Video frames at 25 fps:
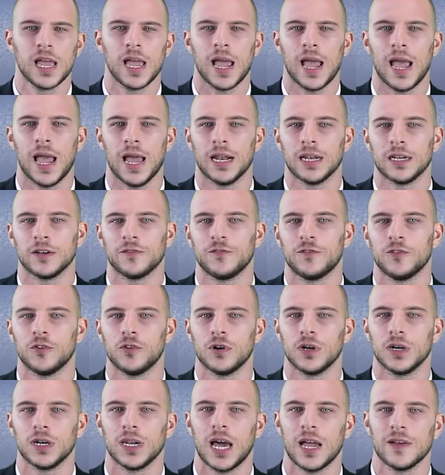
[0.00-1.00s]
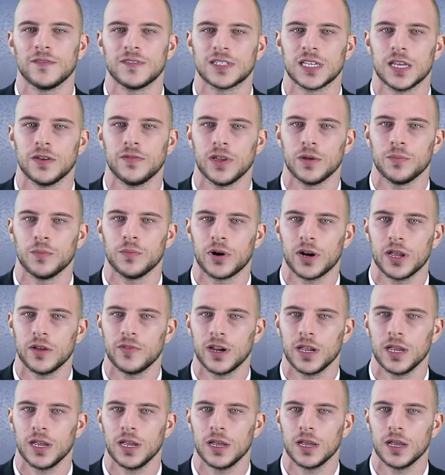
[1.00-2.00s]
and for life-saving
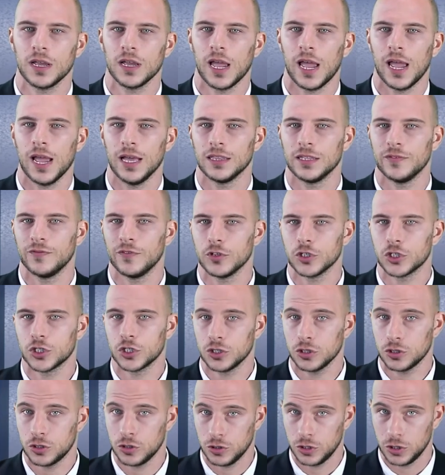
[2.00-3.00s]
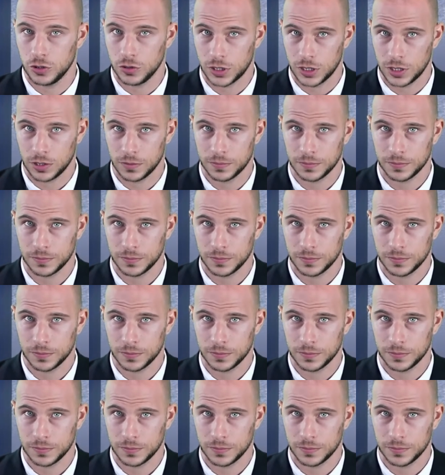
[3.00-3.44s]
bravery and devotion to duty.